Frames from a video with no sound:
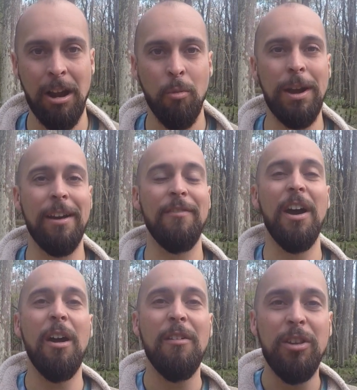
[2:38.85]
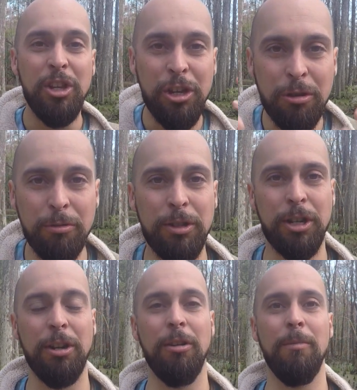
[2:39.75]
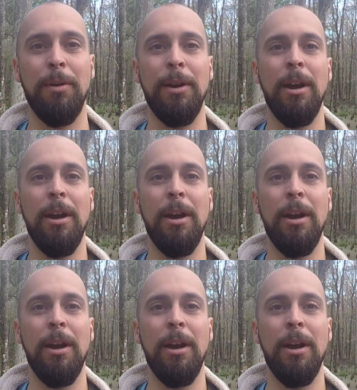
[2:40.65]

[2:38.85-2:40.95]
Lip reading: We have YouTube.